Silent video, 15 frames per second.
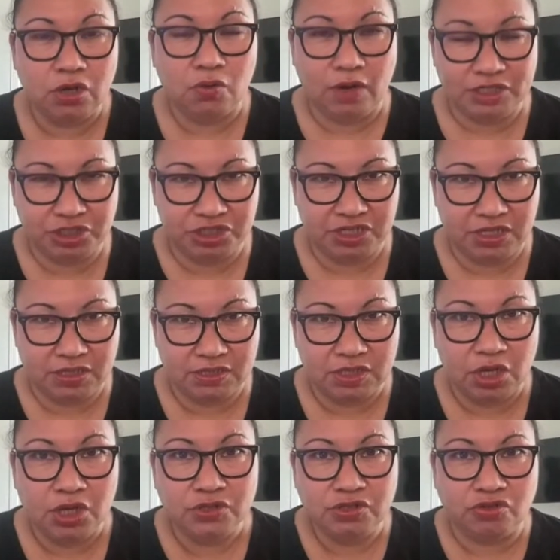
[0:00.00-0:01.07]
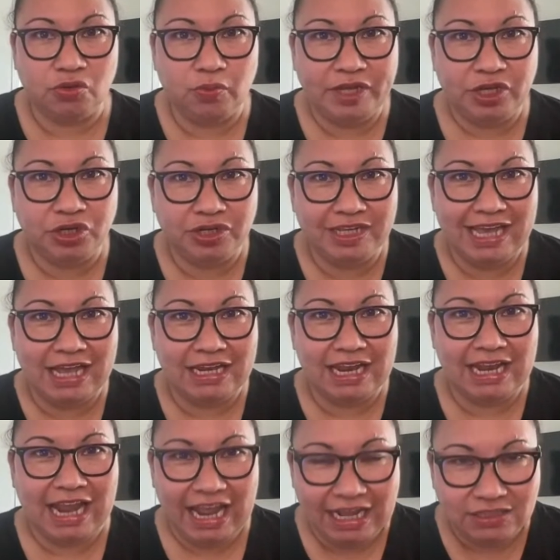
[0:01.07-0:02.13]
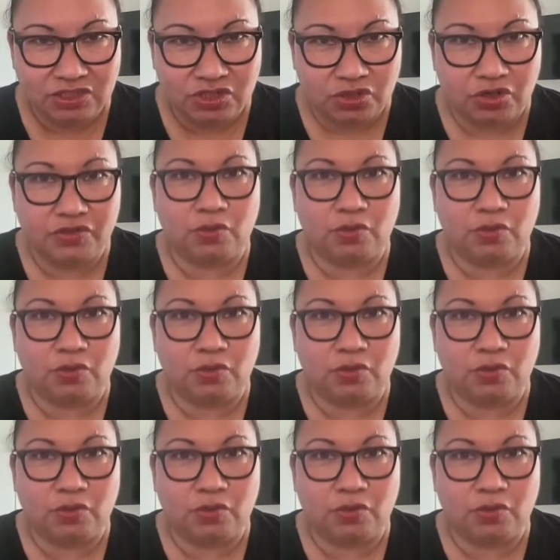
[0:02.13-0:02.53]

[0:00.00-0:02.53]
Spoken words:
questions so that we could get an answer